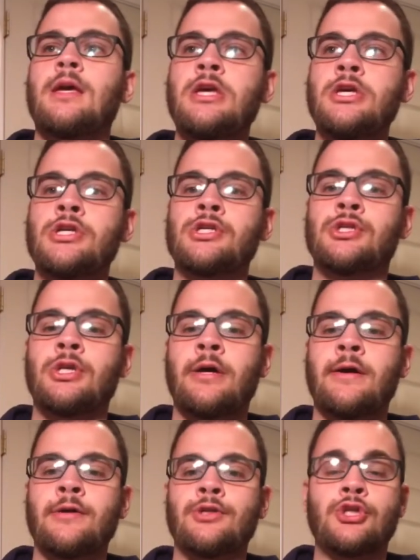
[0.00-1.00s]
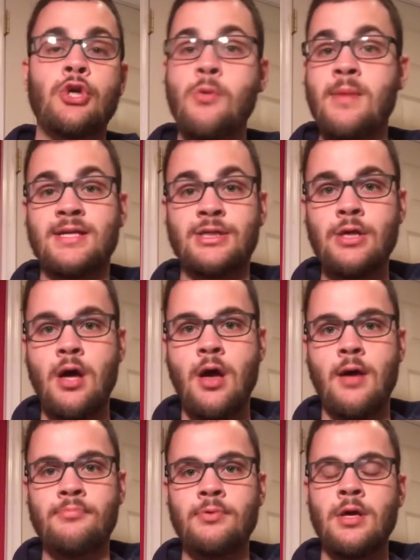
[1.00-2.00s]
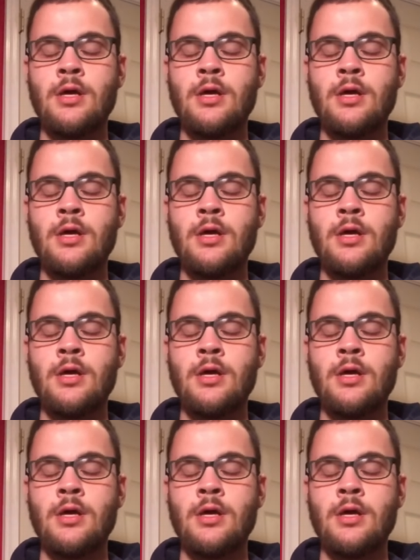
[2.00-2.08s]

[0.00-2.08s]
is so messed up,